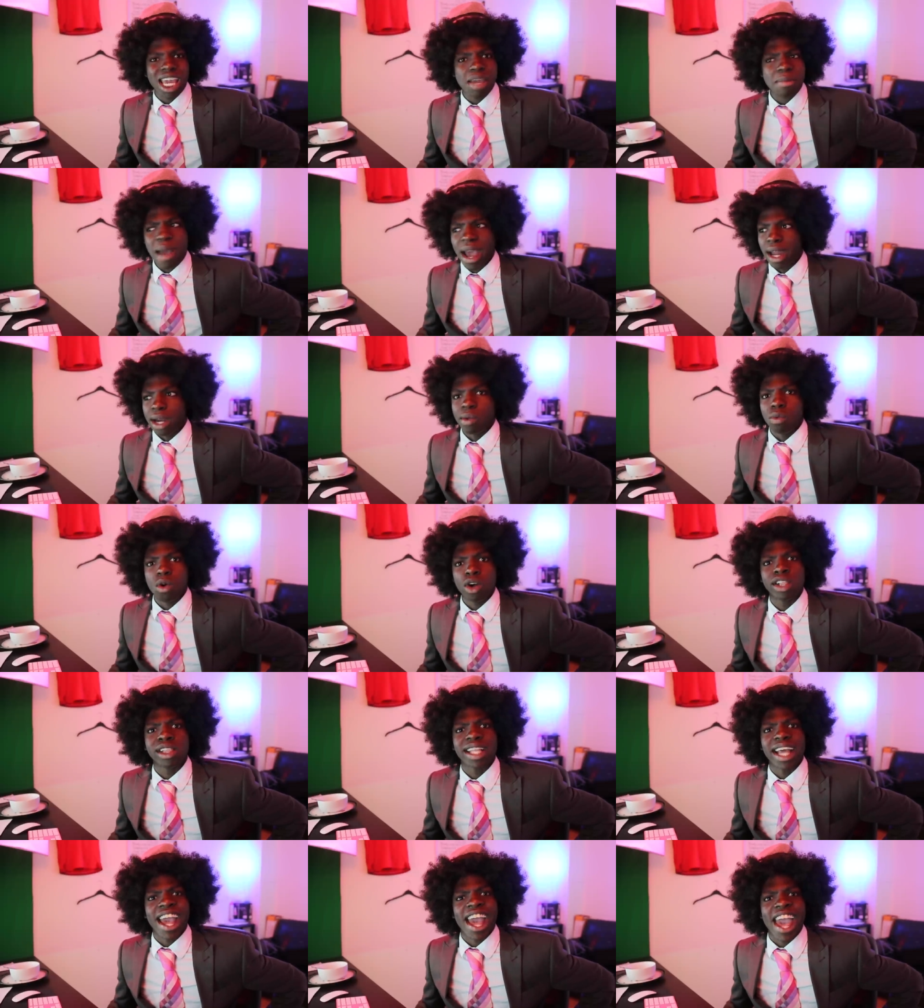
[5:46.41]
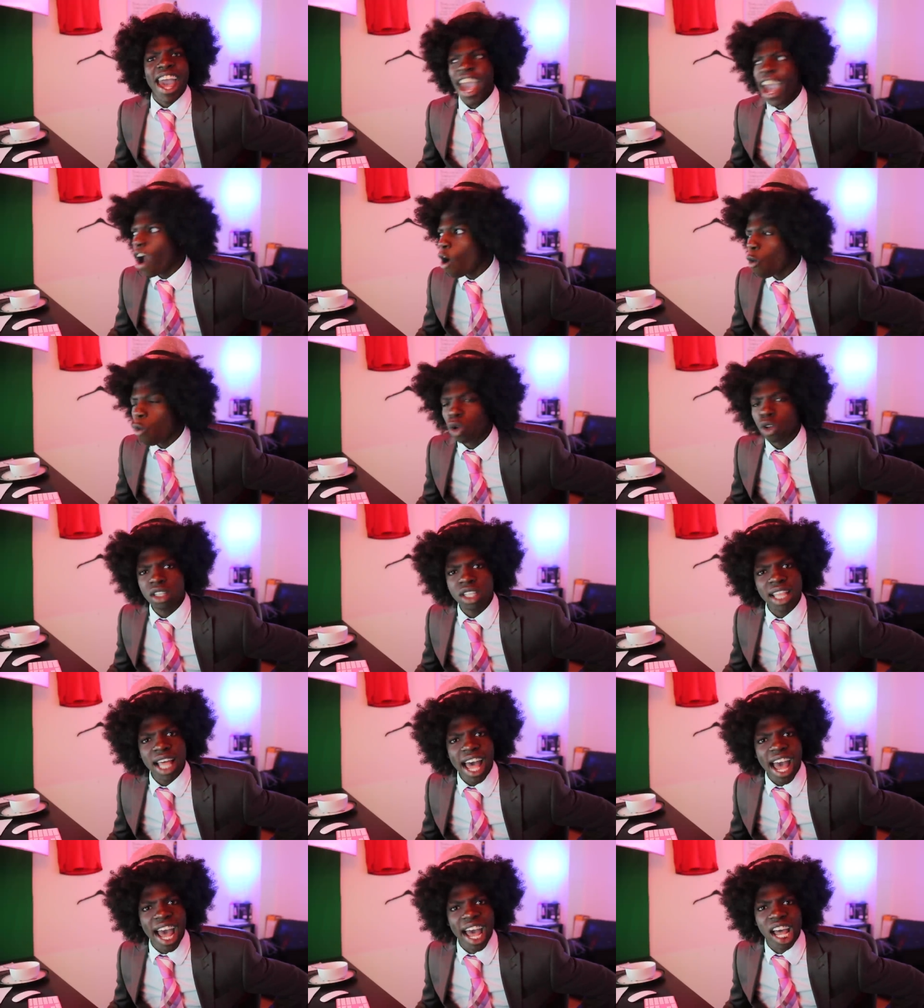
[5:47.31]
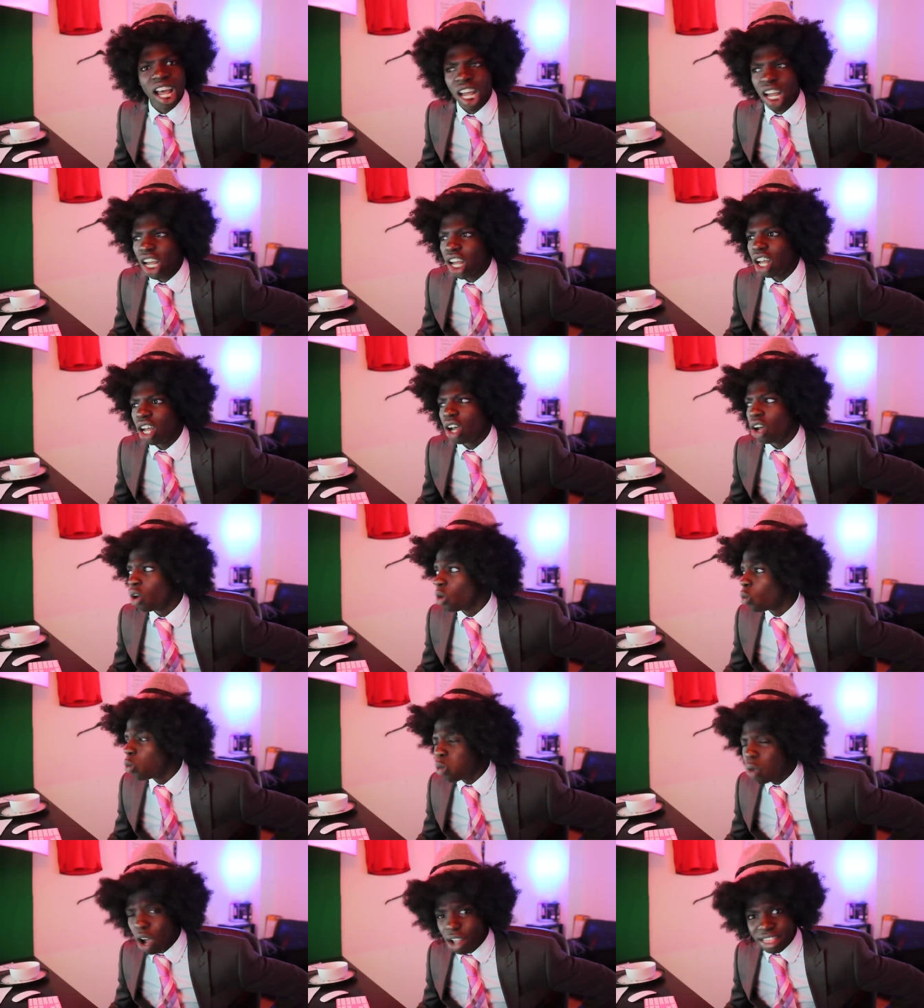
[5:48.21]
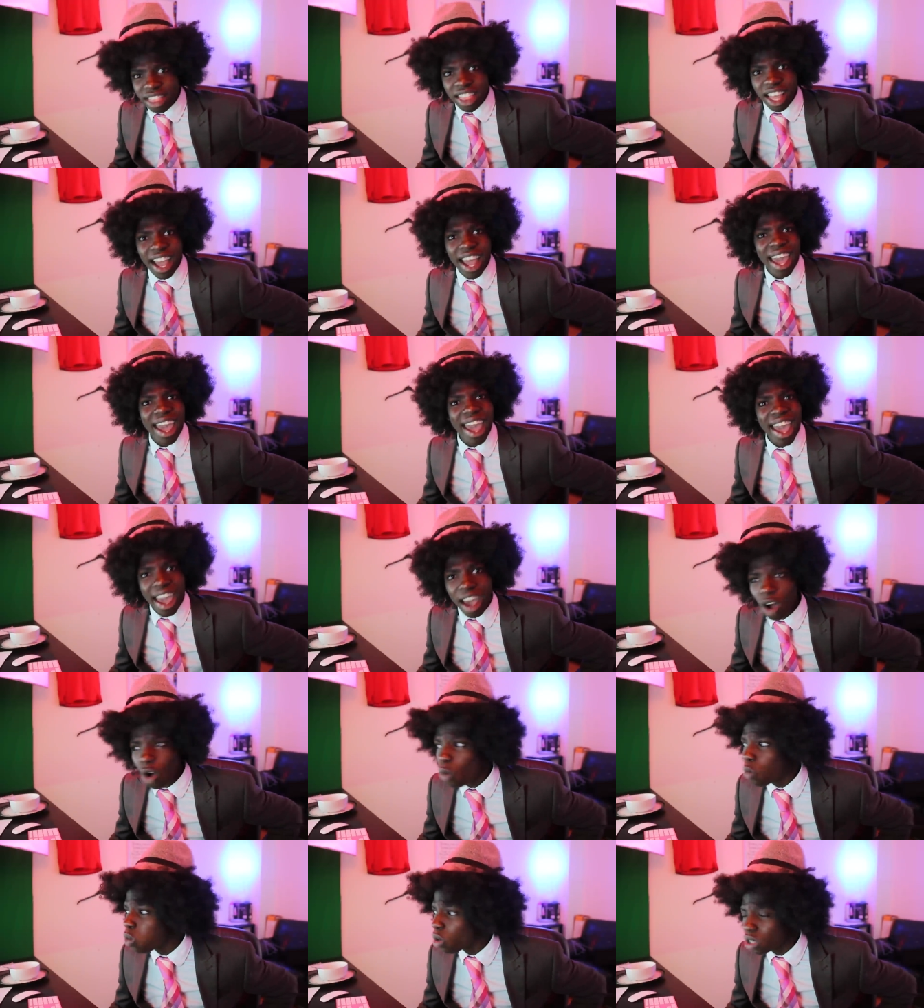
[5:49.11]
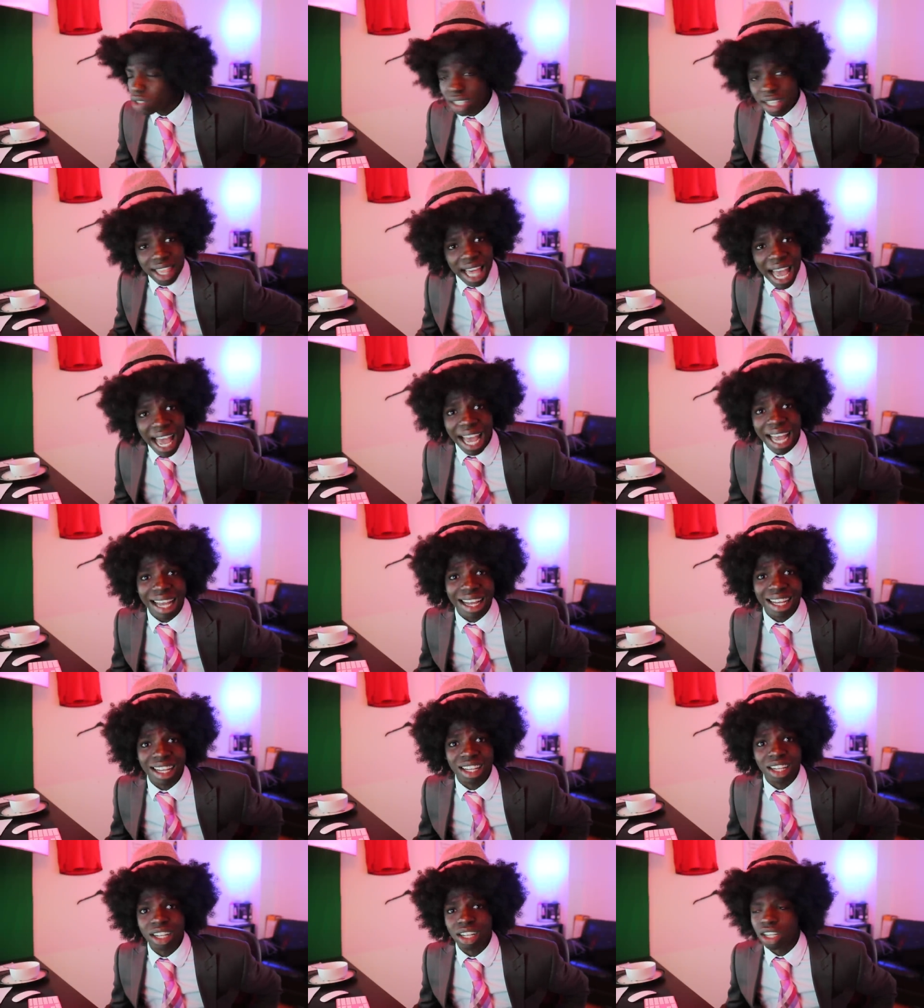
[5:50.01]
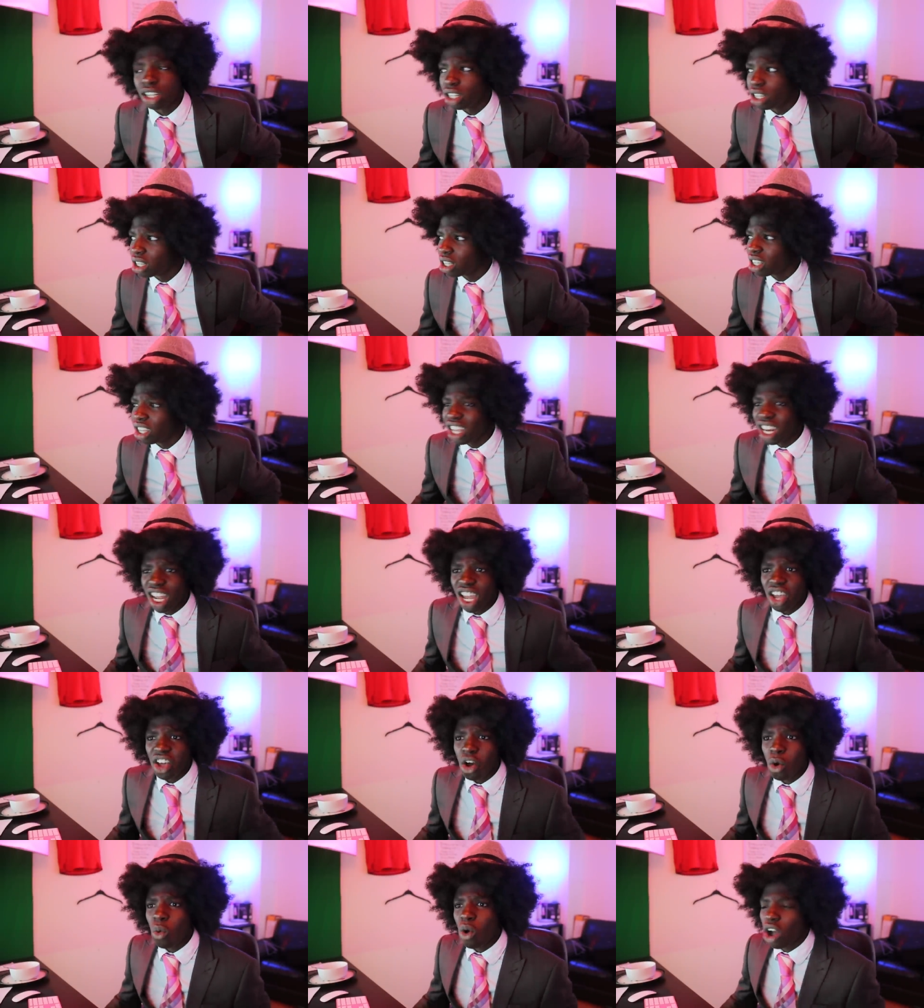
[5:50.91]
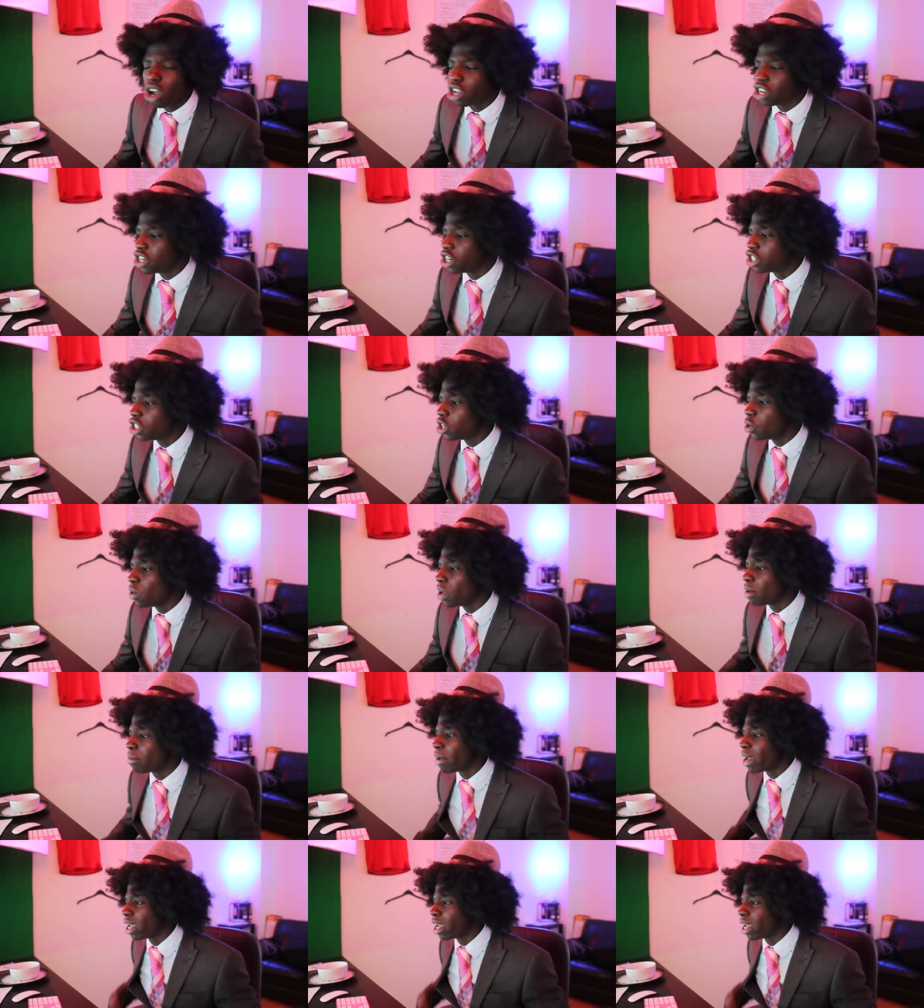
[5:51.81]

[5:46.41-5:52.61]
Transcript: E-Man, what the hell was that? What the hell was that? You need to go work on your shooting,